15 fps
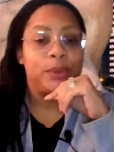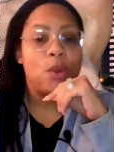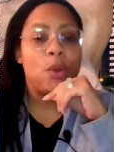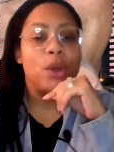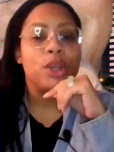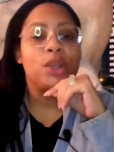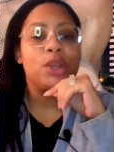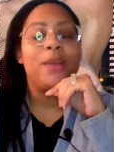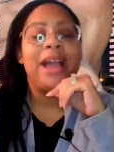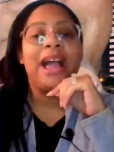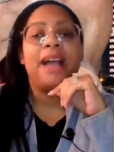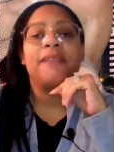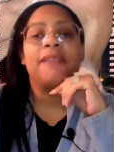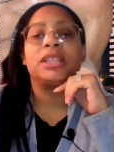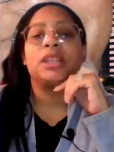or you
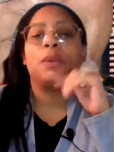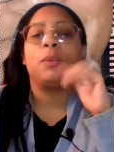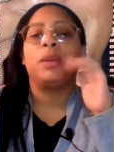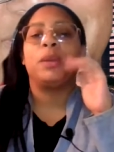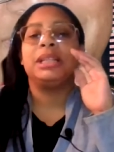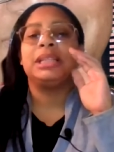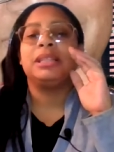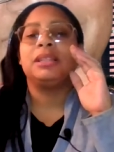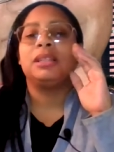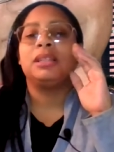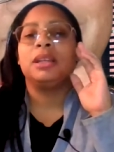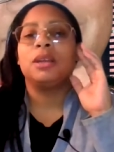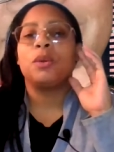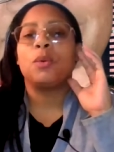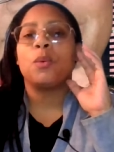have someone
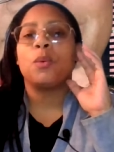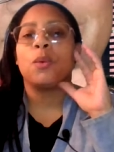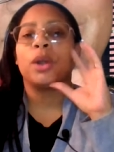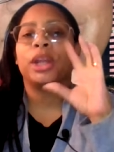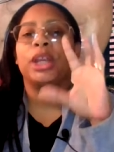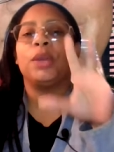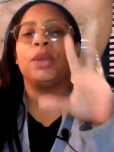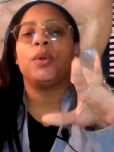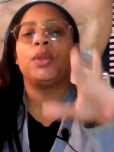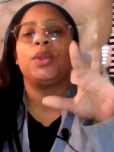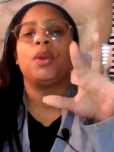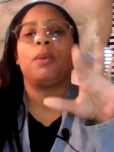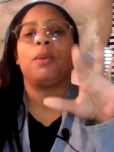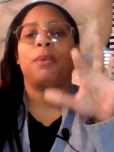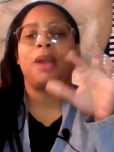working on
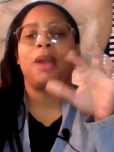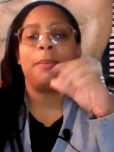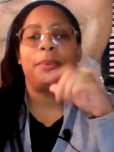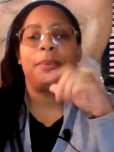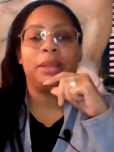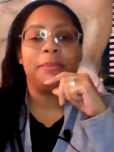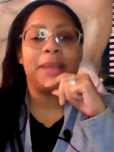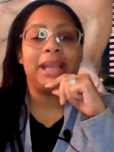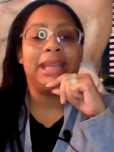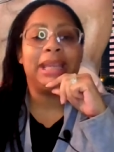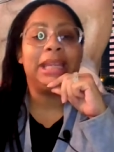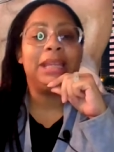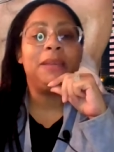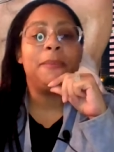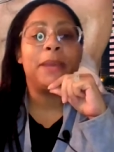your property by
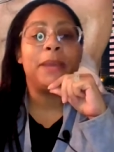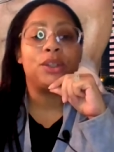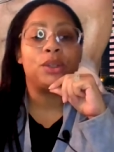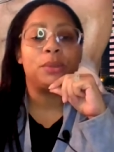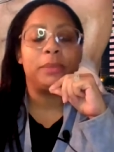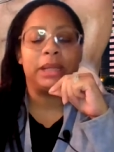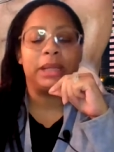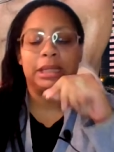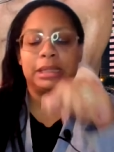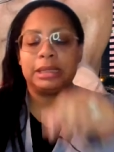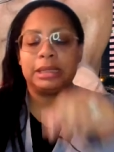any measurement,